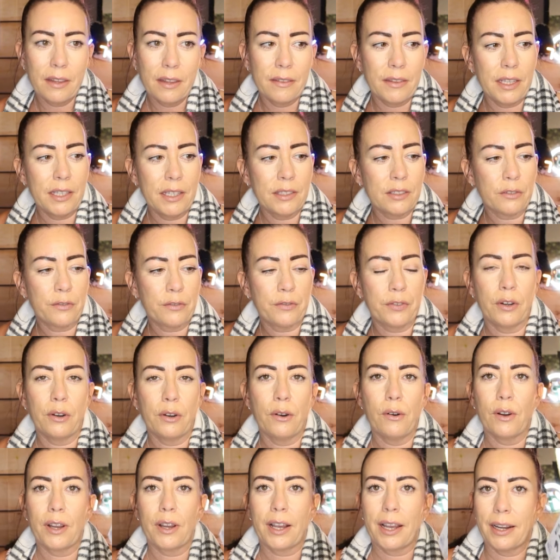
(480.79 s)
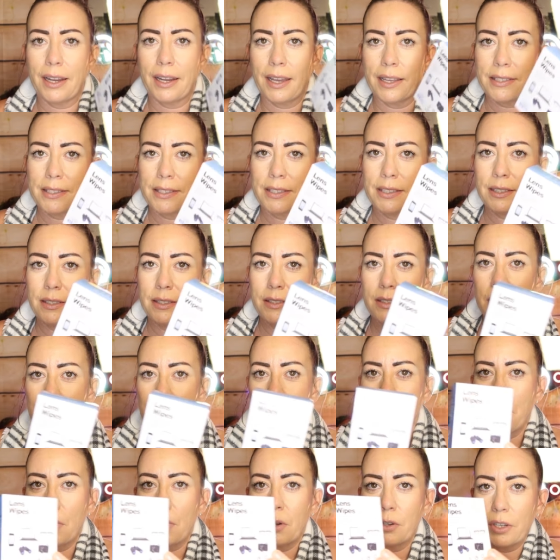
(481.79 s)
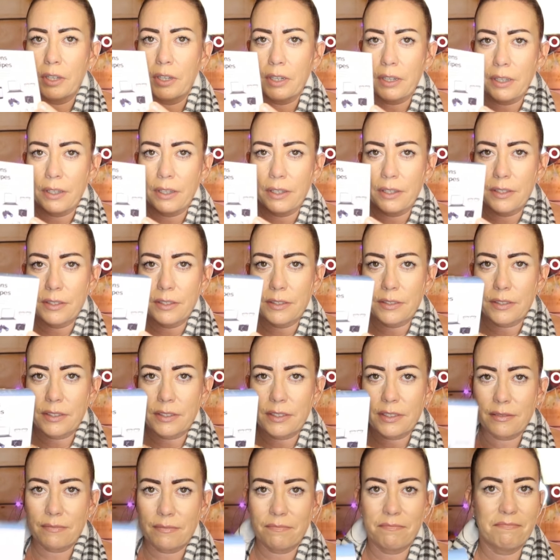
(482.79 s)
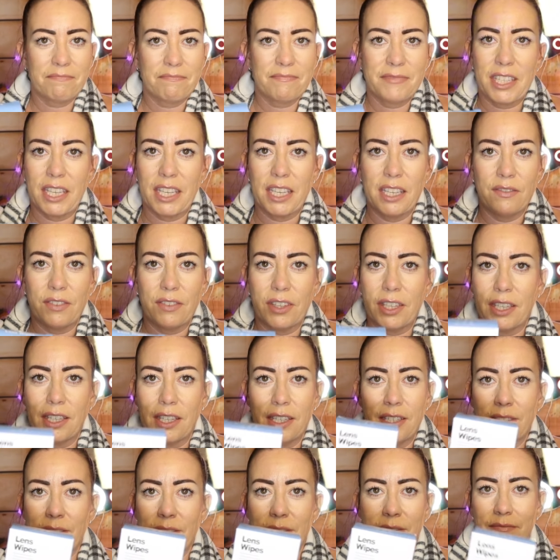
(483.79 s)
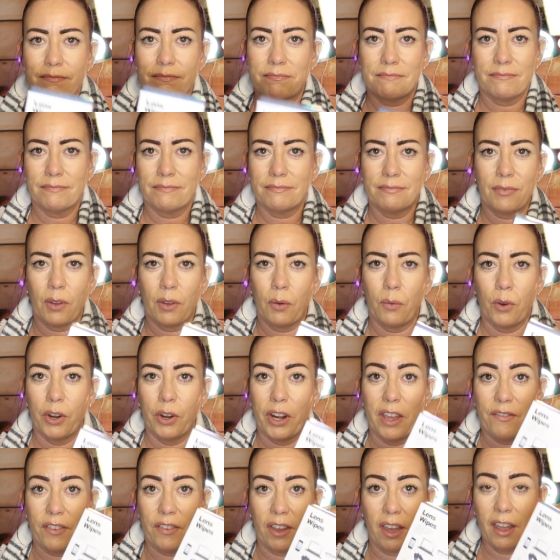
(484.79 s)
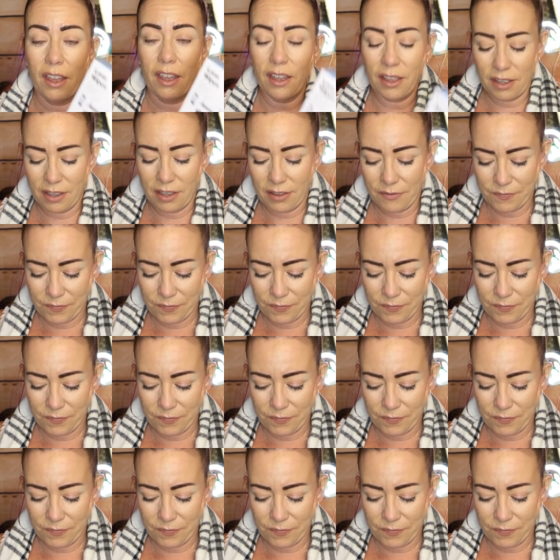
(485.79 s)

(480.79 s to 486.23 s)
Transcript: These are for glasses, monitors, TVs, whatever.